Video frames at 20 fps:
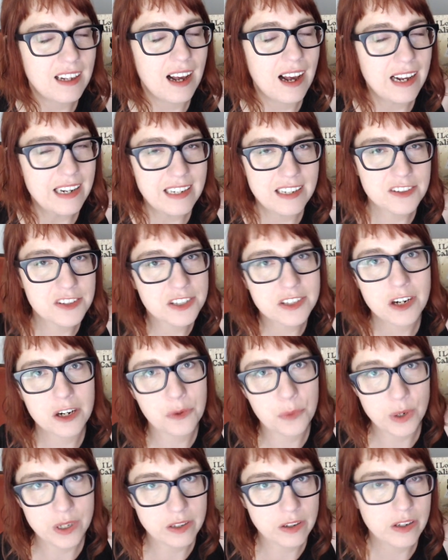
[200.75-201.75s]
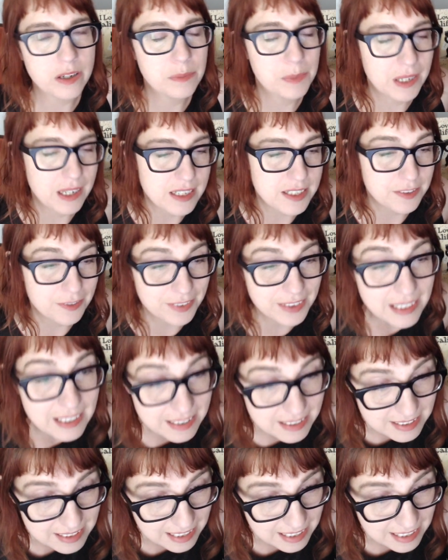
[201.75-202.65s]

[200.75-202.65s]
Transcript: I didn't start wondering because of this.